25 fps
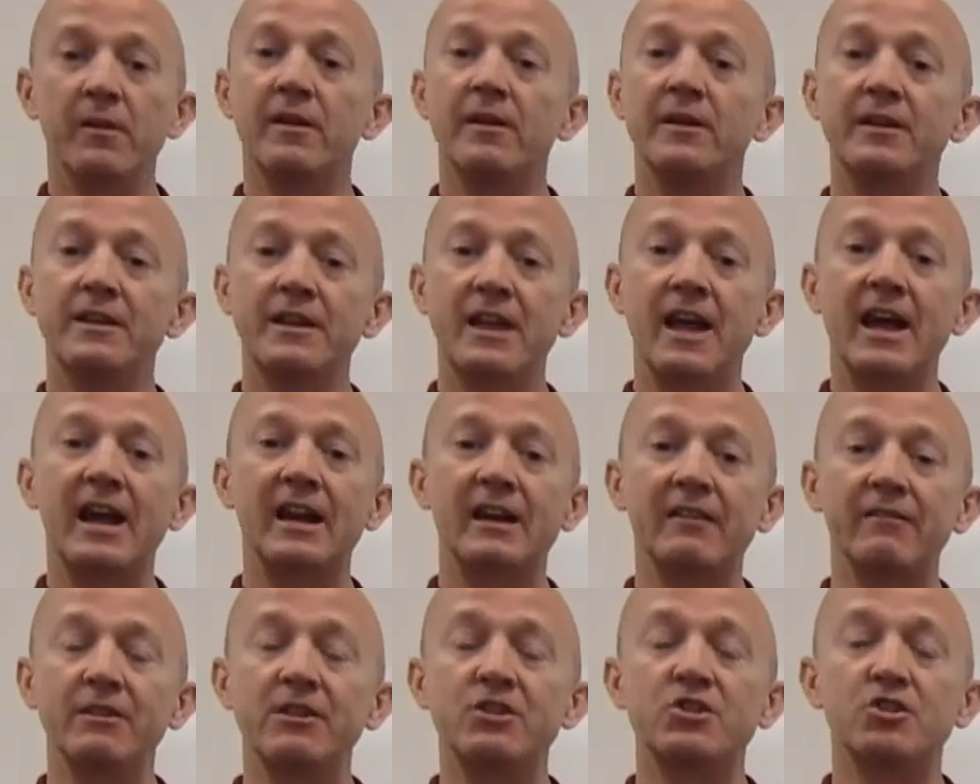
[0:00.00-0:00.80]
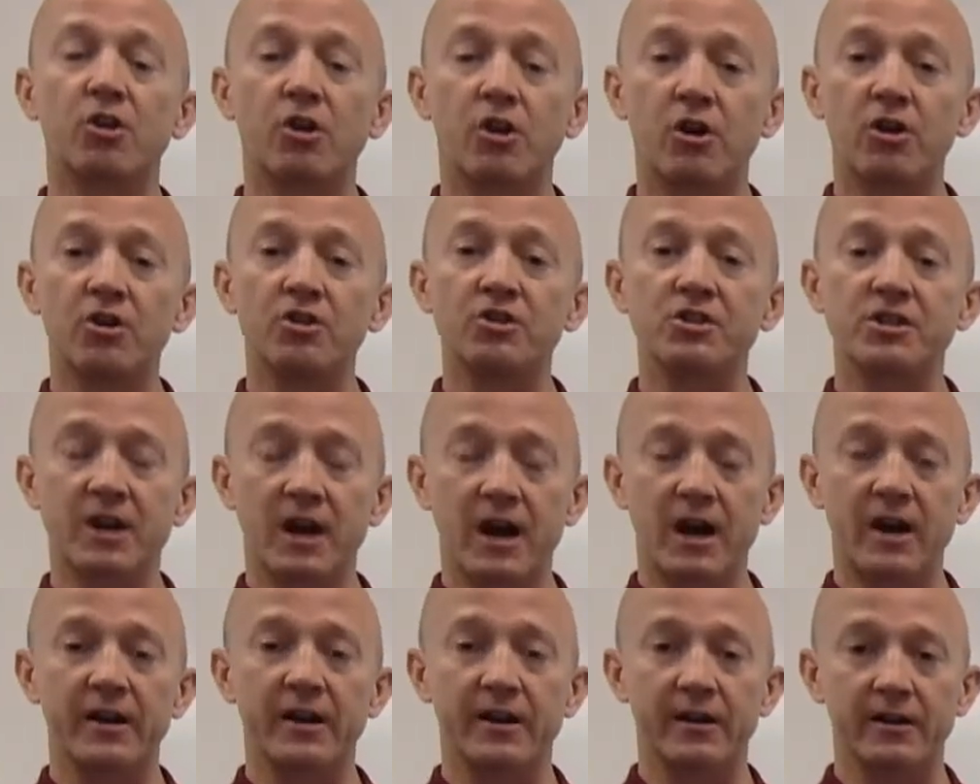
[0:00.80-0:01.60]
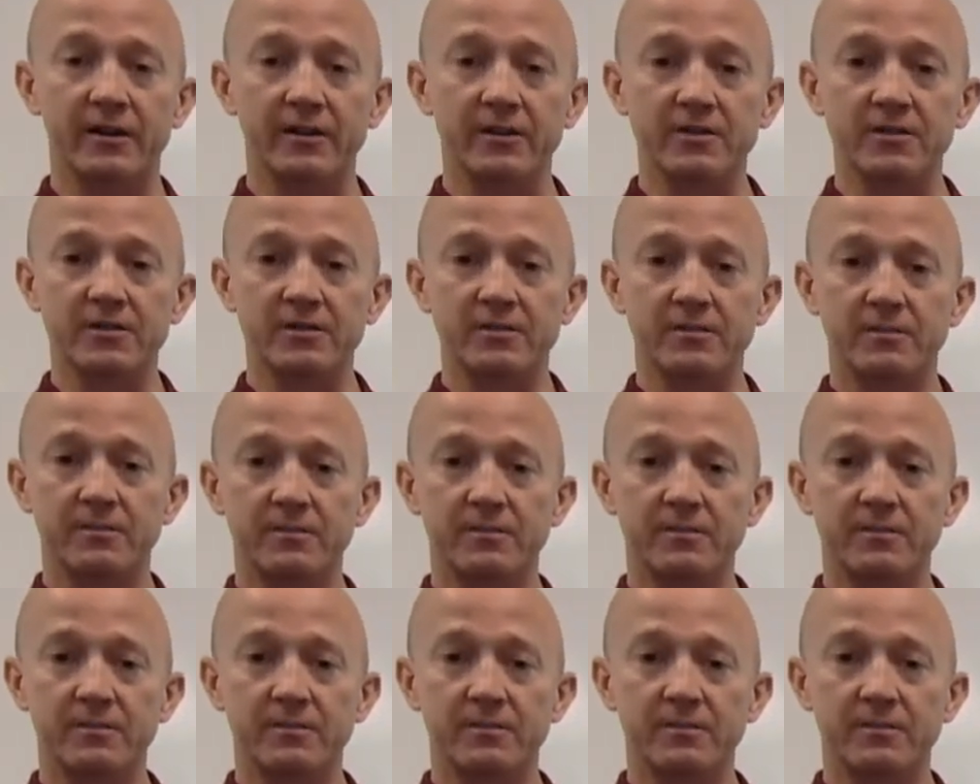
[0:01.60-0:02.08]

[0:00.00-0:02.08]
negatively charged ions.